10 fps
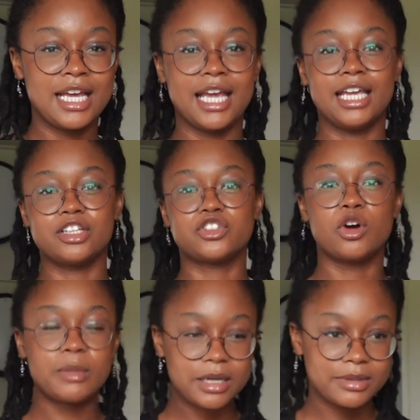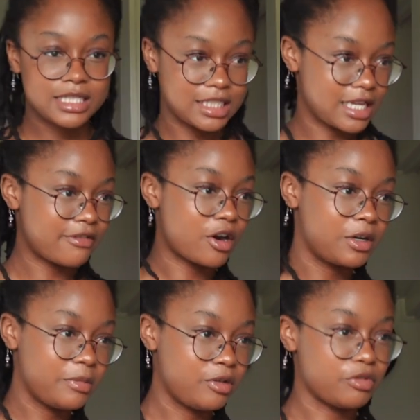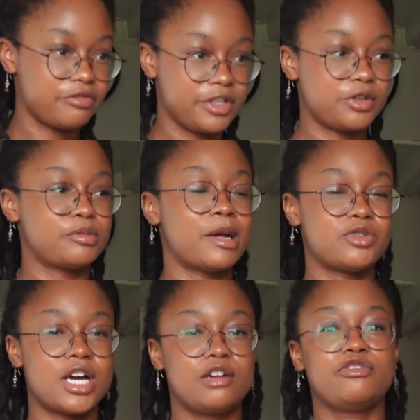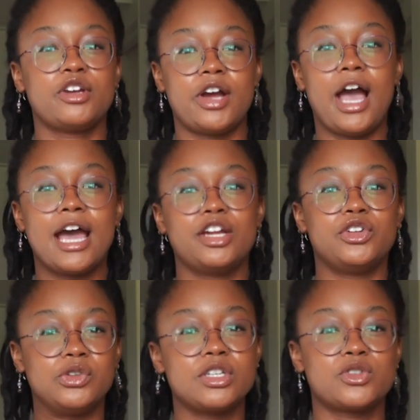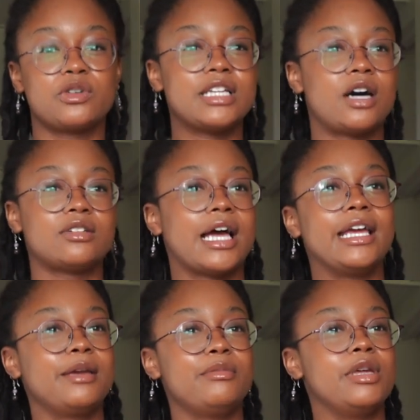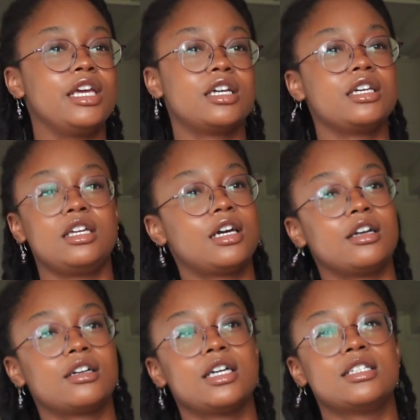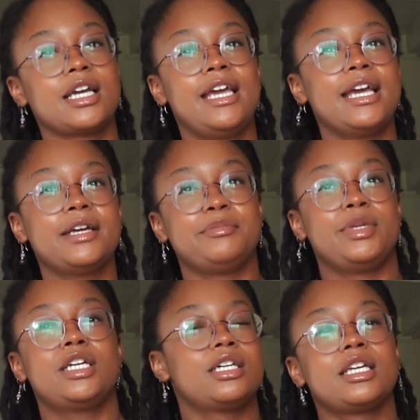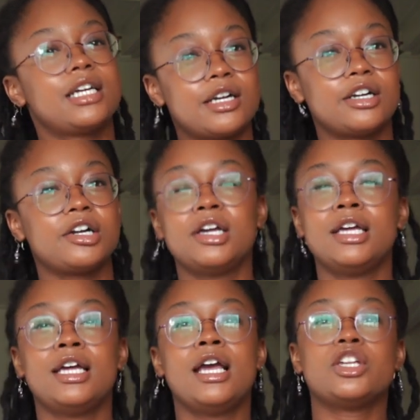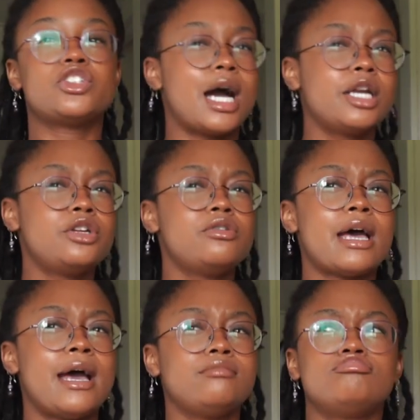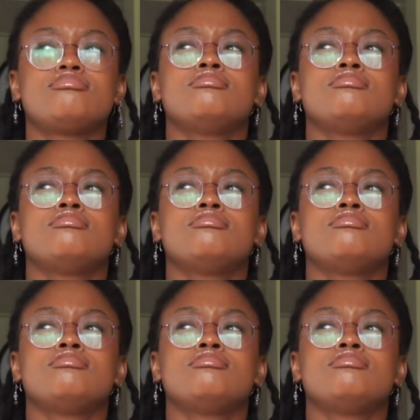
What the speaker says: And so many blessings have already been revealed, but I'm trying to figure out how to do this without like being cookie cutter, because I can't be cookie cutter. Tried to do that.